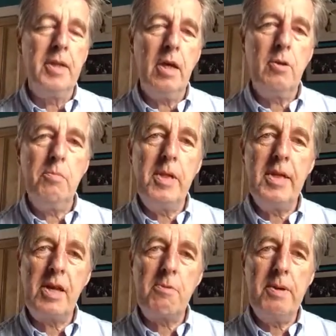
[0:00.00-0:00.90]
It could be
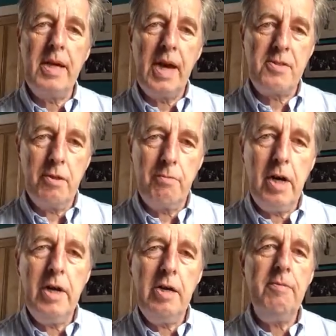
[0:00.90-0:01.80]
the next speaker hasn't
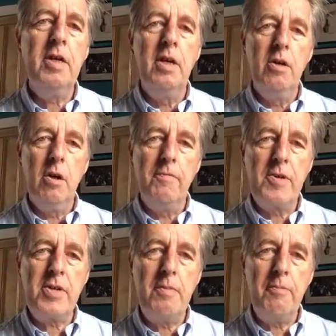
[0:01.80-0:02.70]
arrived, or
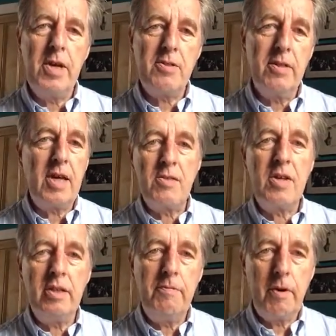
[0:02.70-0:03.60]
for some reason they
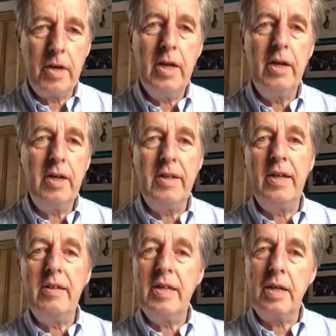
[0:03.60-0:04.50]
started very early and they
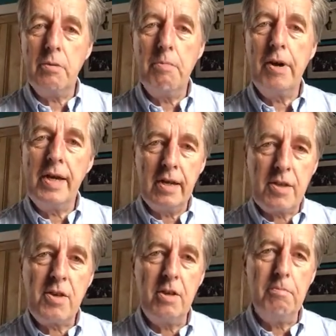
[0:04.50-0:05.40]
need to get to a break at a
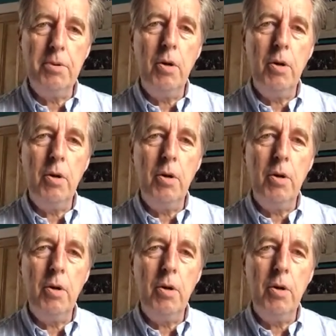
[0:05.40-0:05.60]
certain